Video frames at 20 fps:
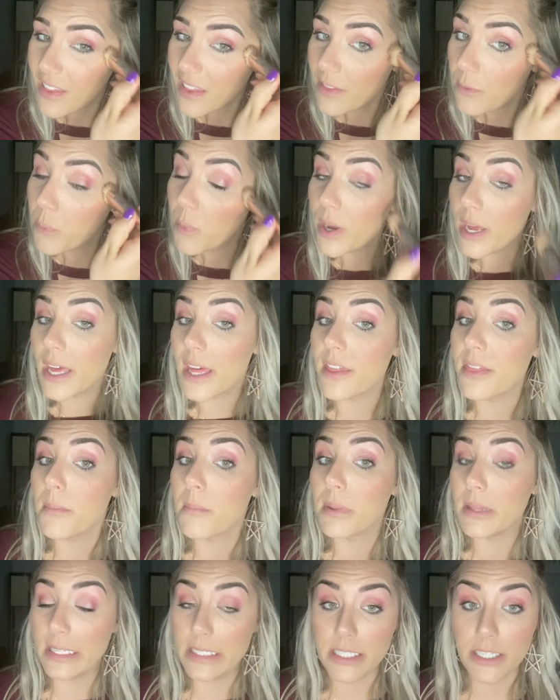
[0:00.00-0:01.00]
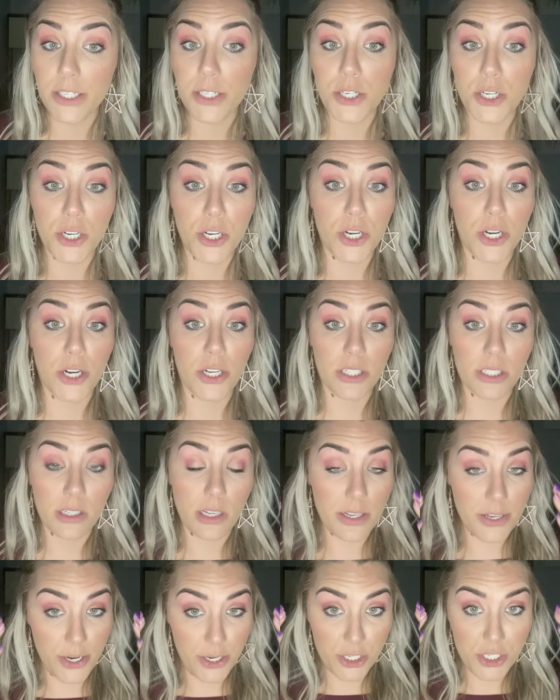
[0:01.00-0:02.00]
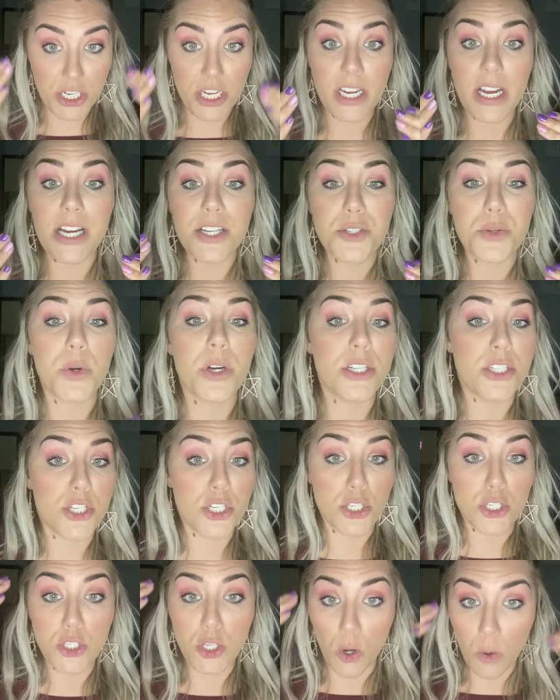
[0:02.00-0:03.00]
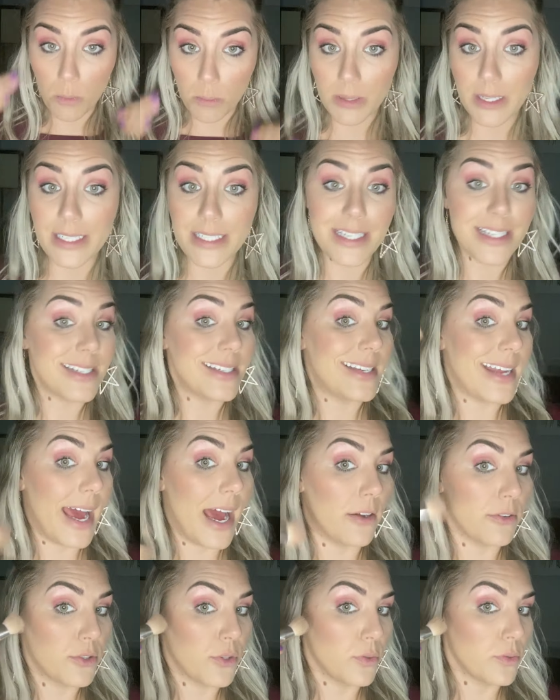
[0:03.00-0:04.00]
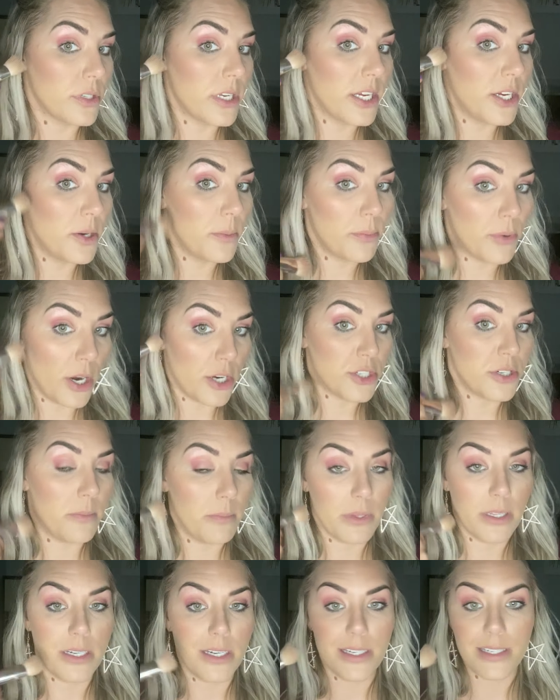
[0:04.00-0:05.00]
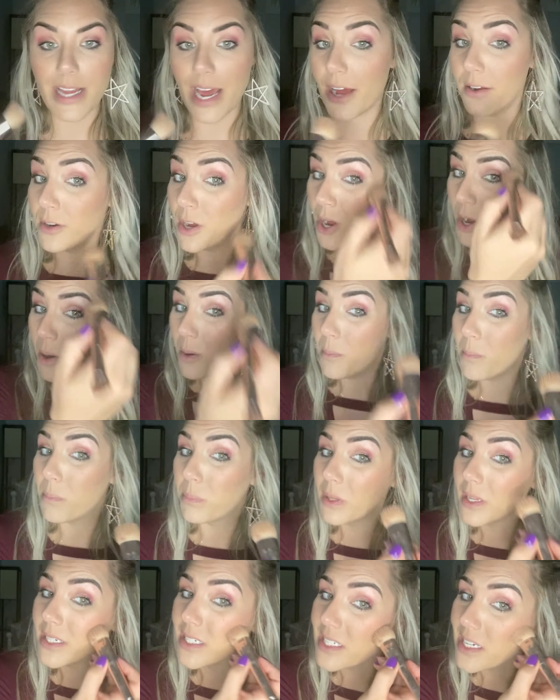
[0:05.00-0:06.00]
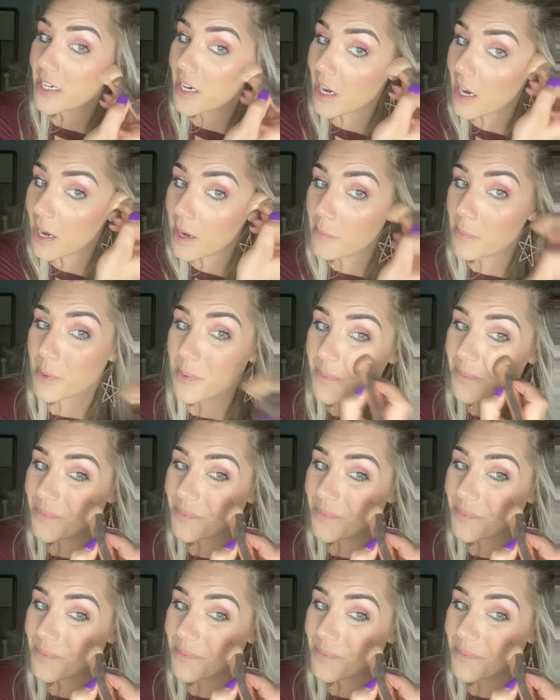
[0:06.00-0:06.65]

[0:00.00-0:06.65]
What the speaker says: blending your cheek contour is just don't blend it down. Don't take your brush and blend it down, blend it up.